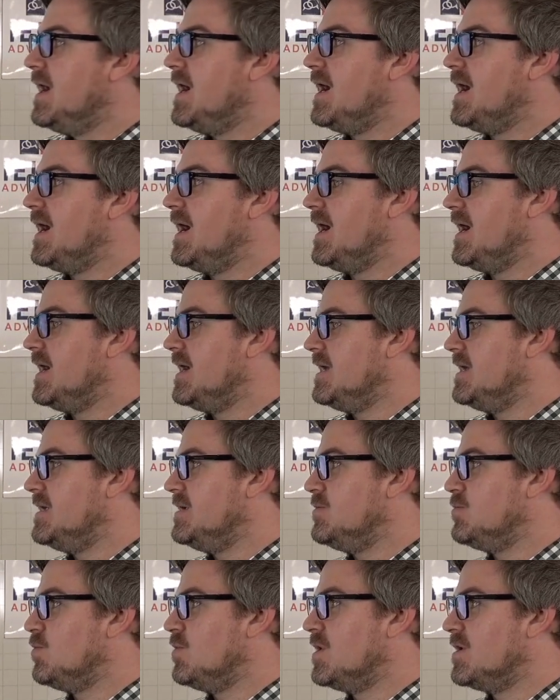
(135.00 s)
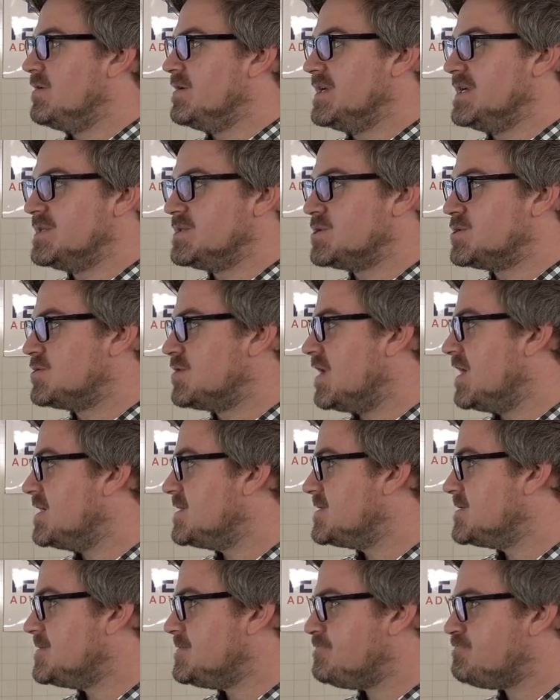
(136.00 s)
and worry and
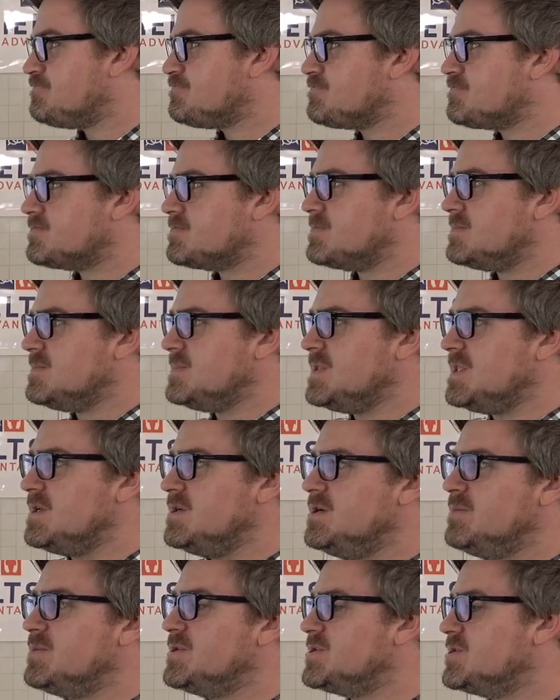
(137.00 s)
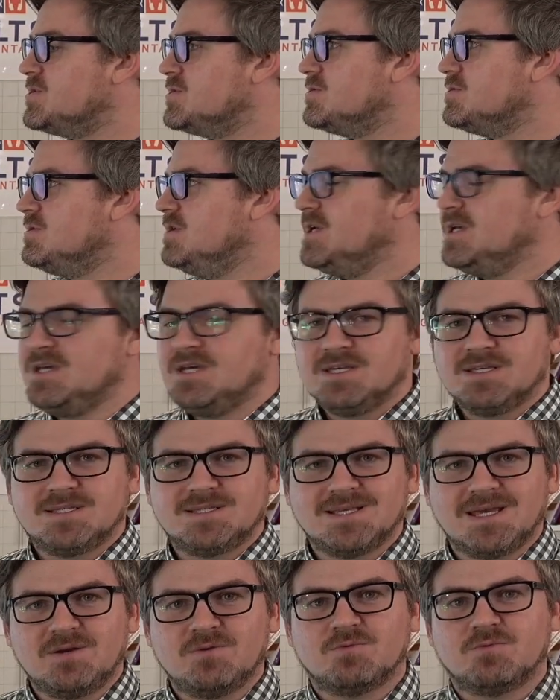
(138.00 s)
stress. Number 2,
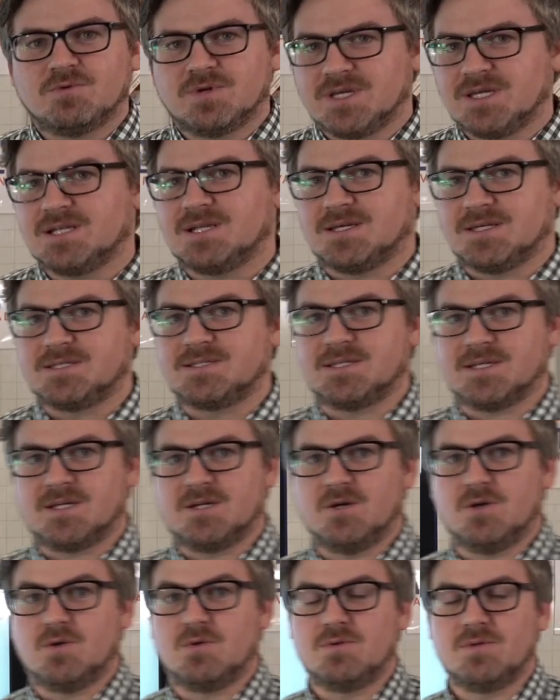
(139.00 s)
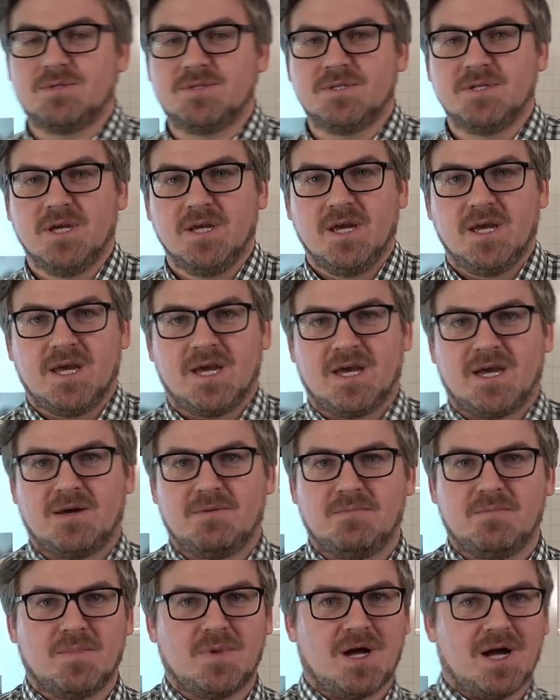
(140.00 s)
set realistic goals.
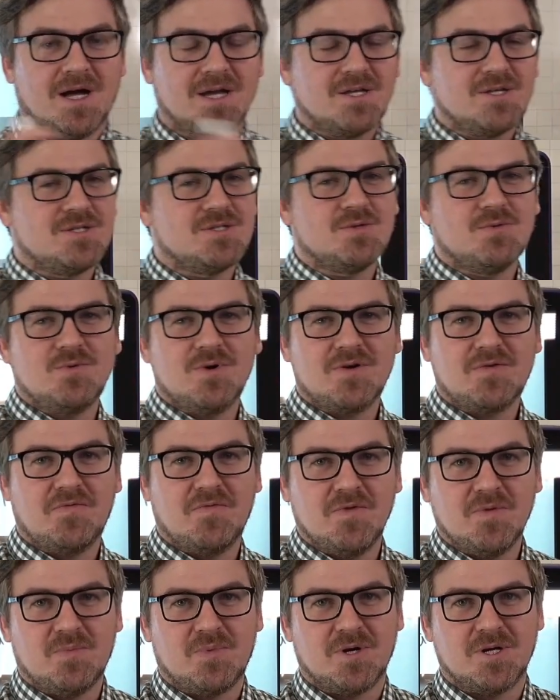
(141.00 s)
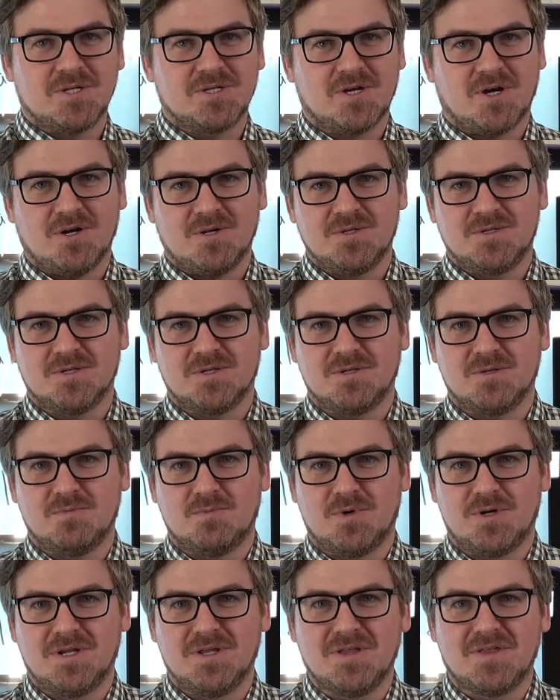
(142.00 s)
I used to work for the British Council, and
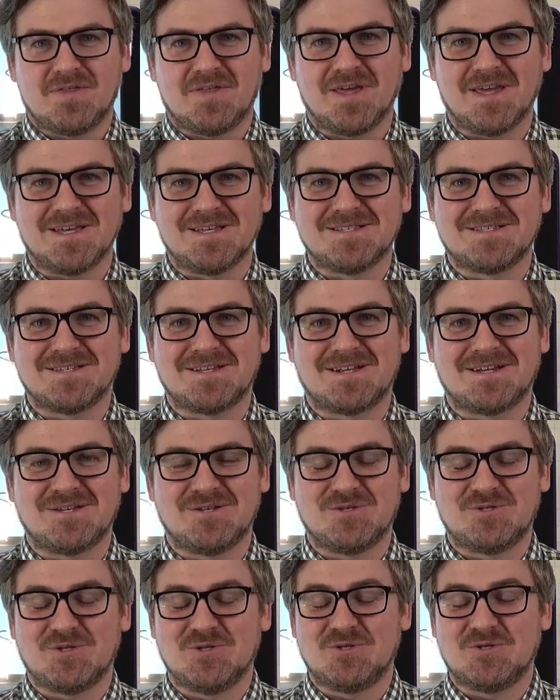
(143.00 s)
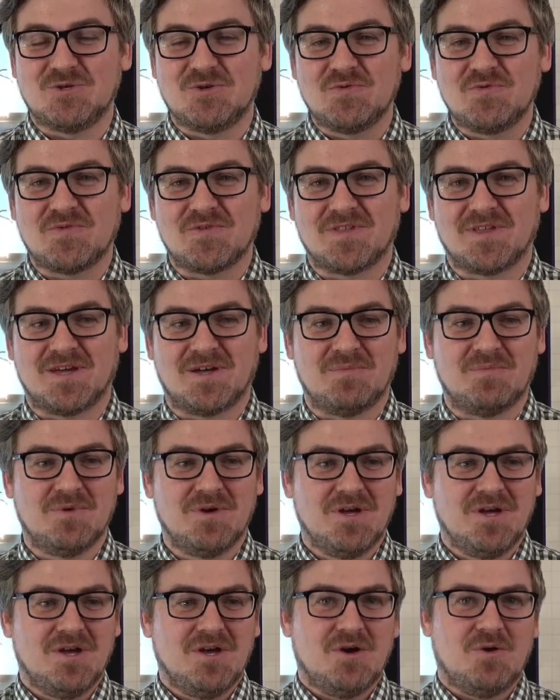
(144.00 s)
one of the things that I used to do for them
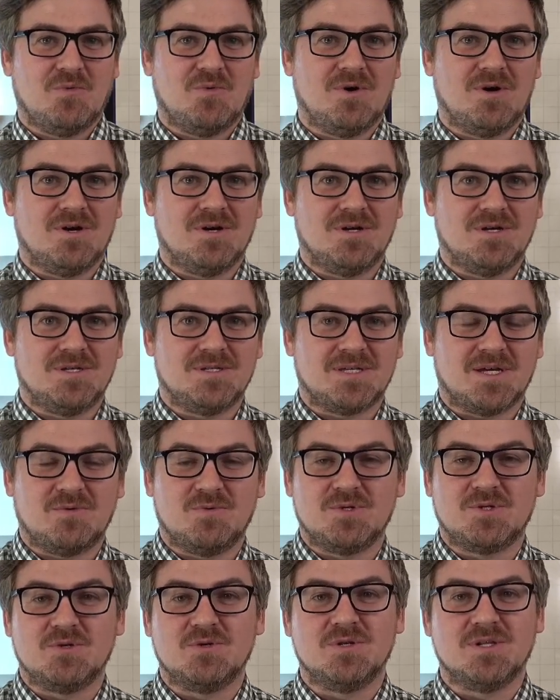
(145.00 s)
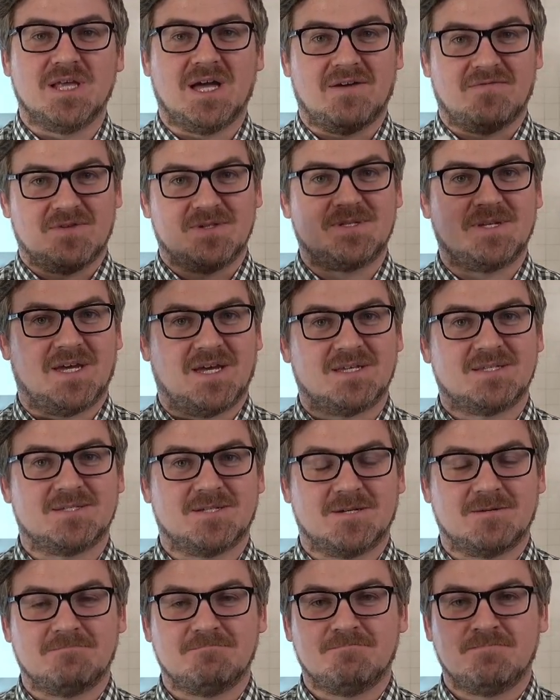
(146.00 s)
was I would do level
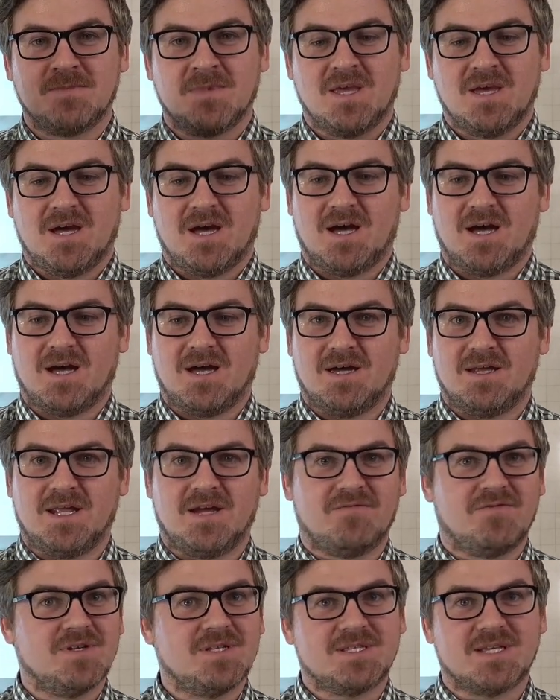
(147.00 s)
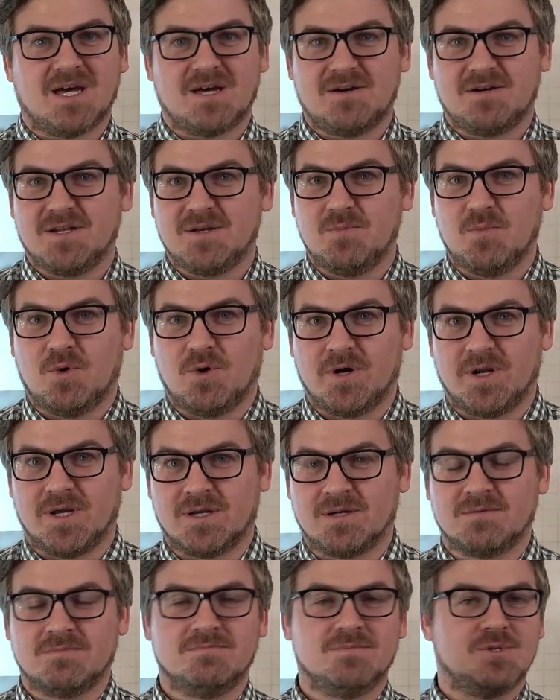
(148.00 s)
testing. And every Saturday
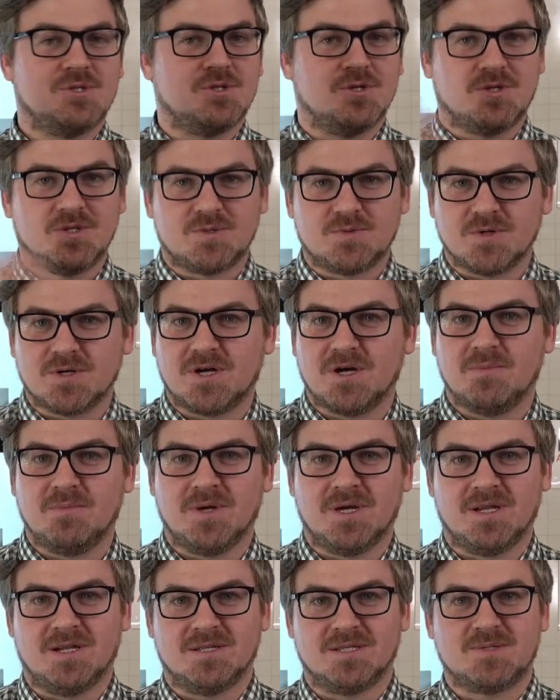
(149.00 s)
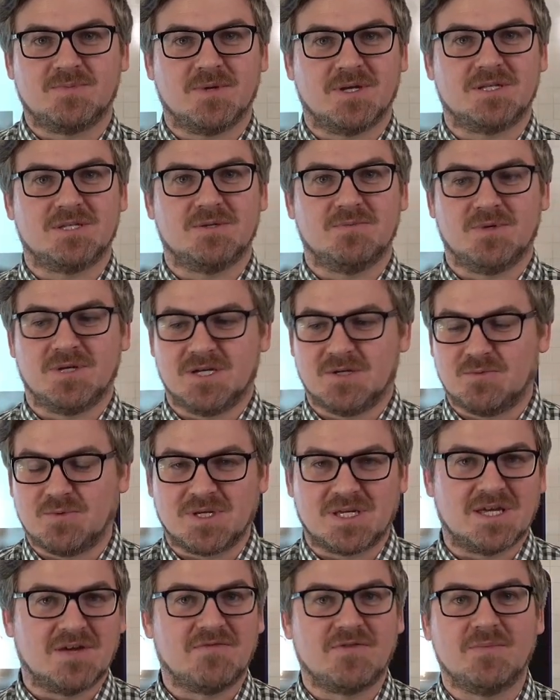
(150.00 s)
morning, students would come in and speak to me, and
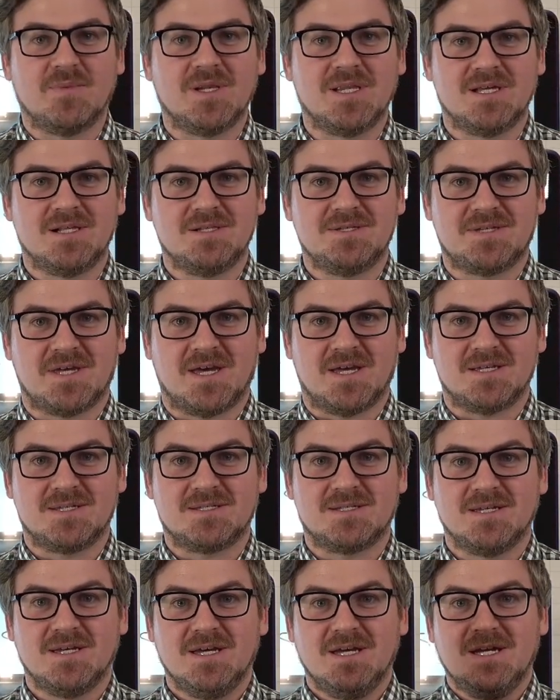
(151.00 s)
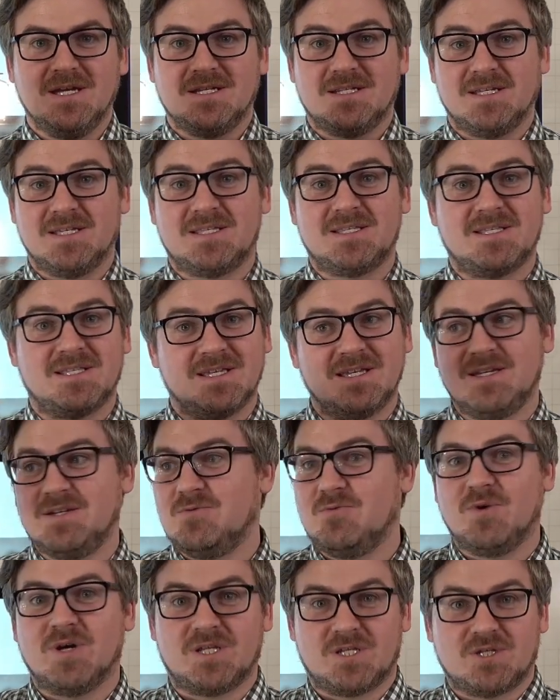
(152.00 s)
we'd give them a little test to see
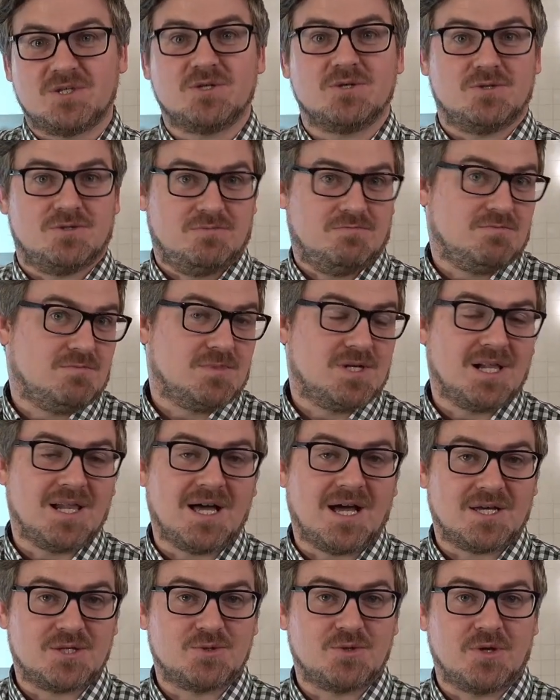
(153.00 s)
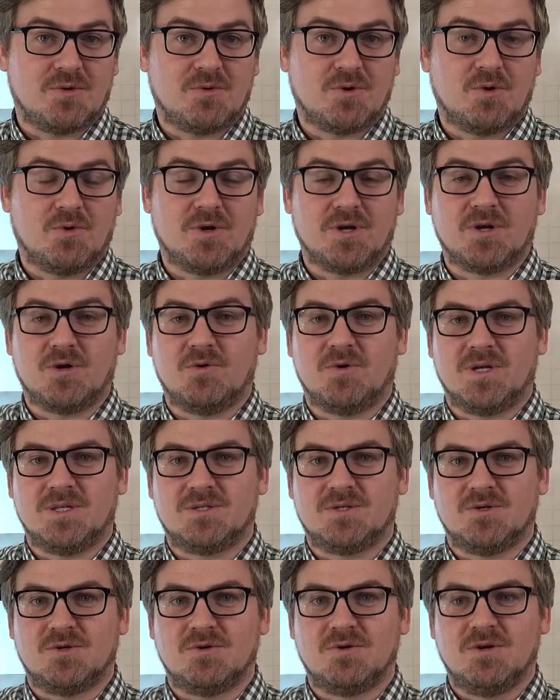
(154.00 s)
which class they were going to go
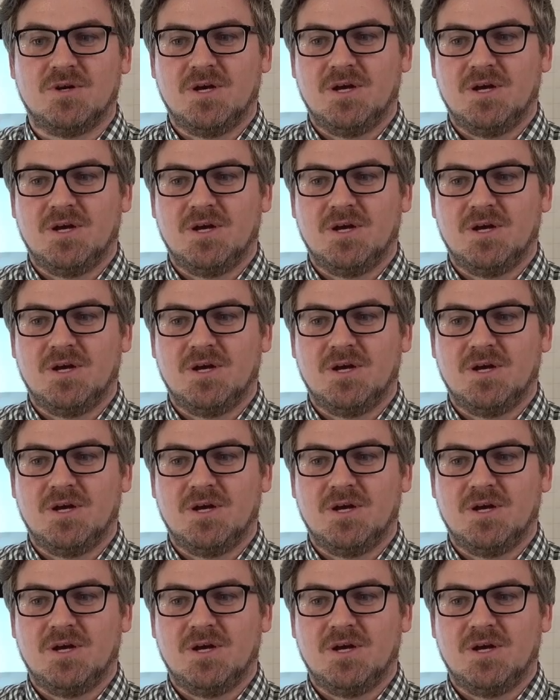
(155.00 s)
into.